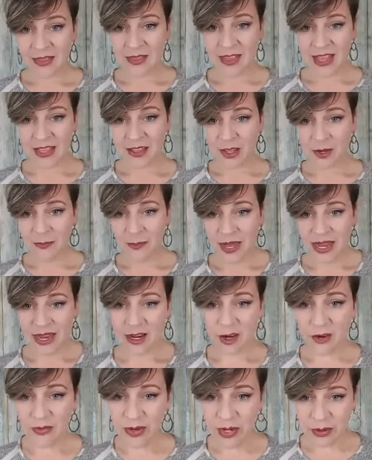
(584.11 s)
that could
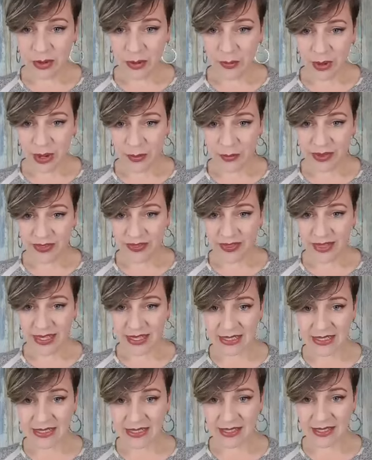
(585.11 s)
pair very well with
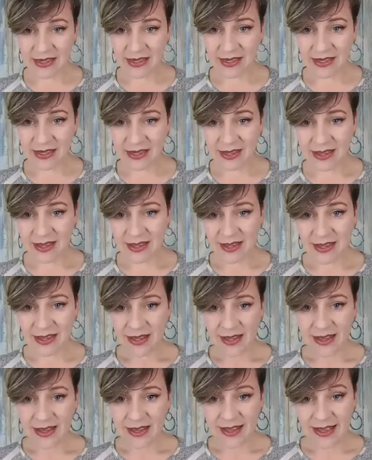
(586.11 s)
this.
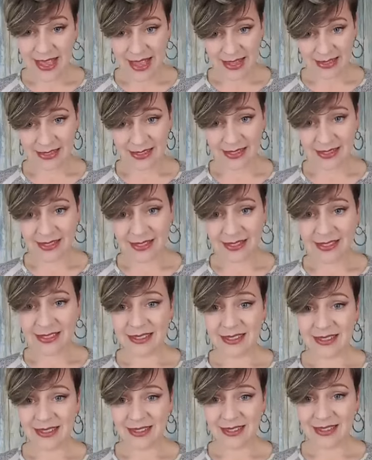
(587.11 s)
Yes,
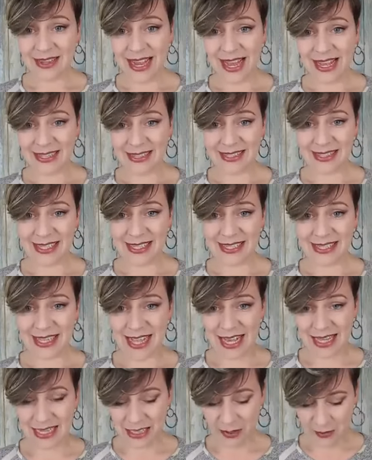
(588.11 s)

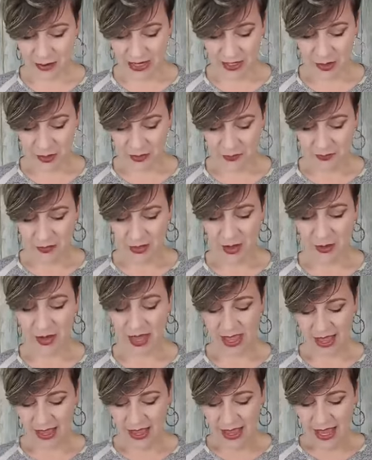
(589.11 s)
exactly, Rachel.
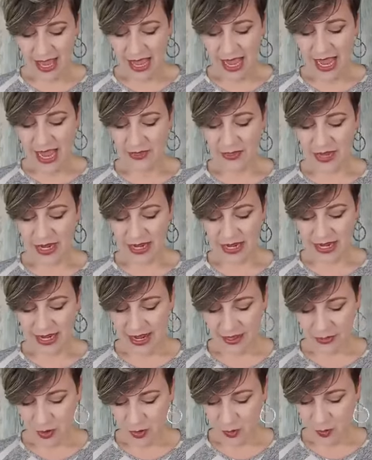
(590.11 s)
Okay, and then
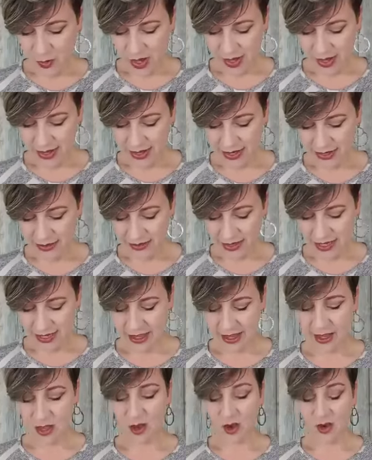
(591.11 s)
another one that
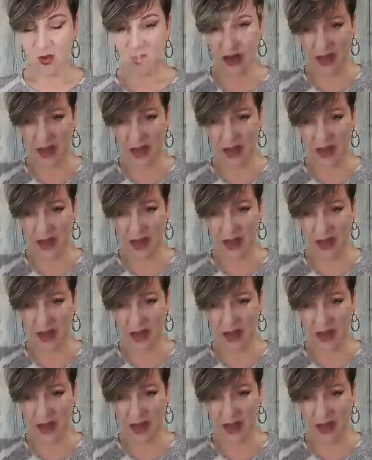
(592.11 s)
can go